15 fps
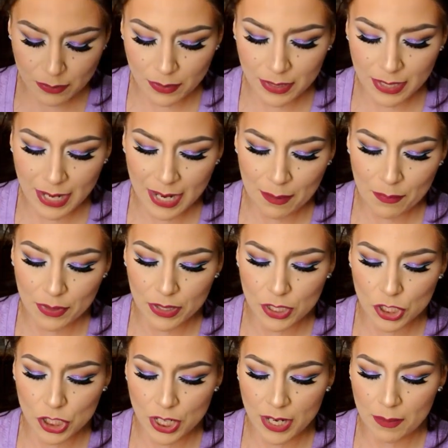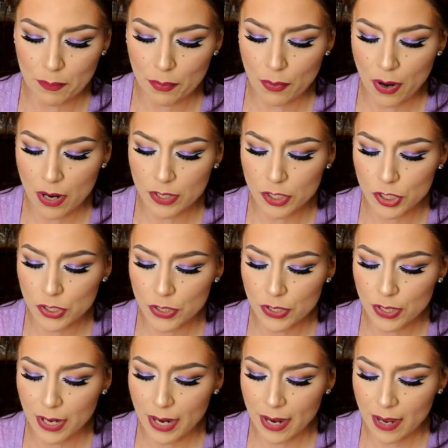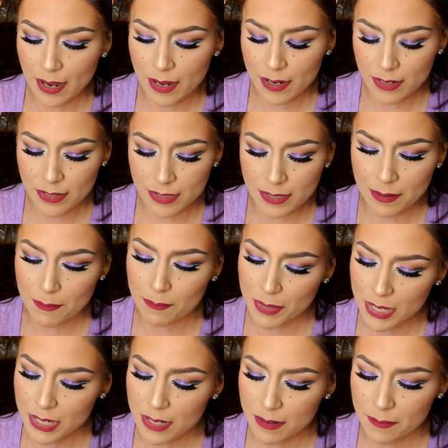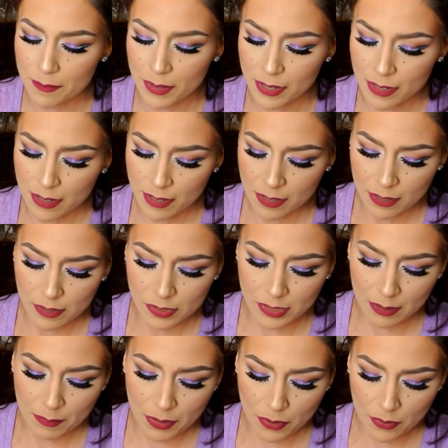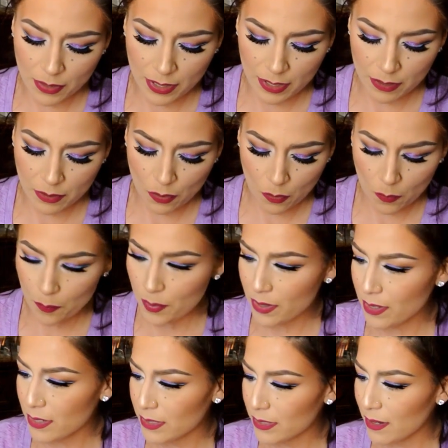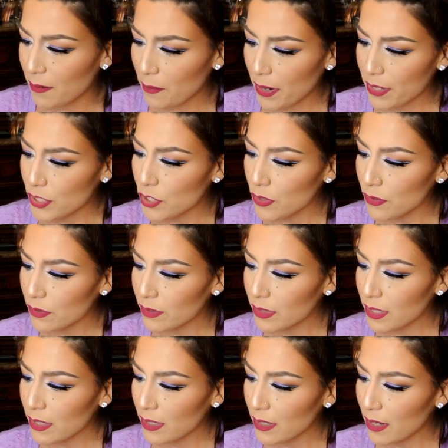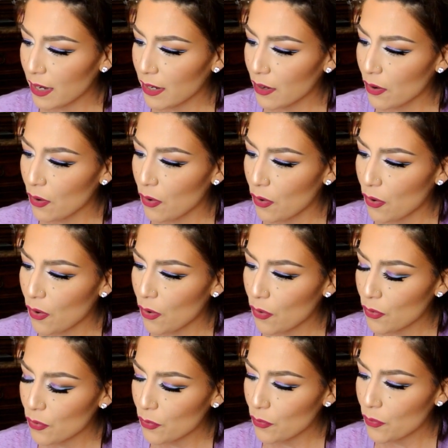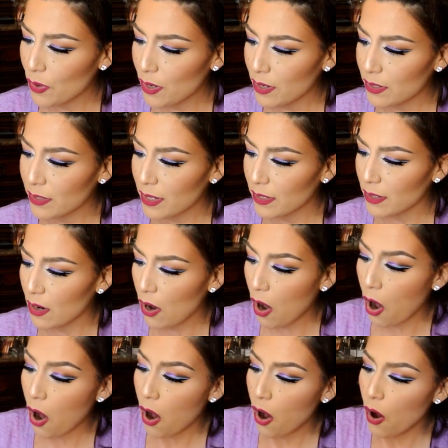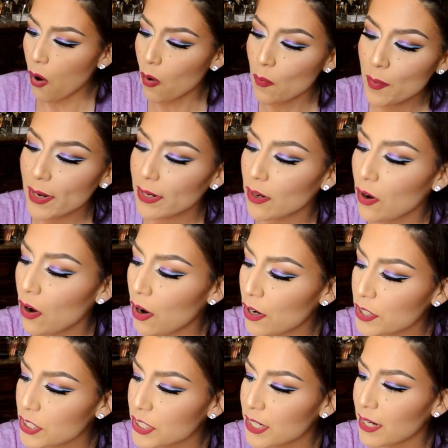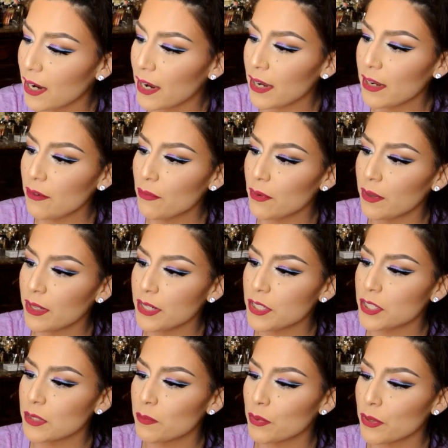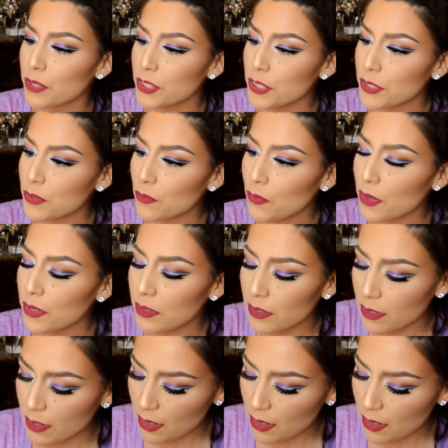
one came with the shade bronzer and medium. So let's go ahead and open this up. I don't think I own one. Oh my gosh, did I really just purchase one?